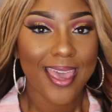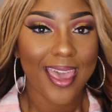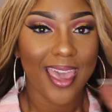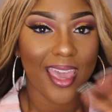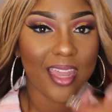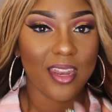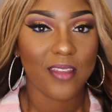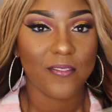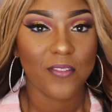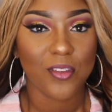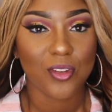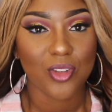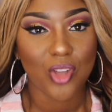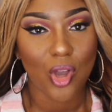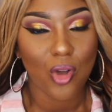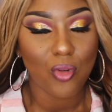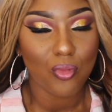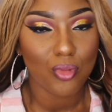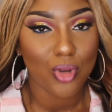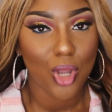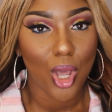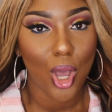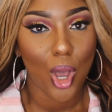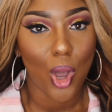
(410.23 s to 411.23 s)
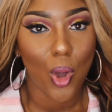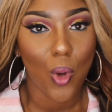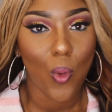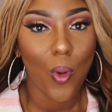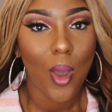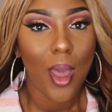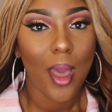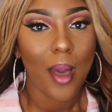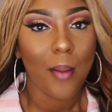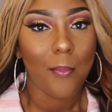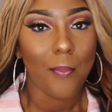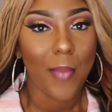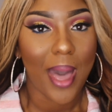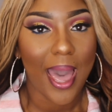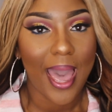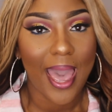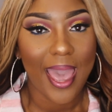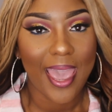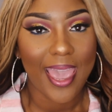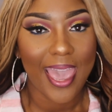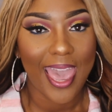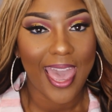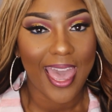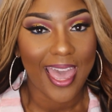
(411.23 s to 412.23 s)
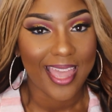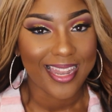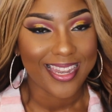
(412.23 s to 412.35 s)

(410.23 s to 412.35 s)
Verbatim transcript: and if you don't know my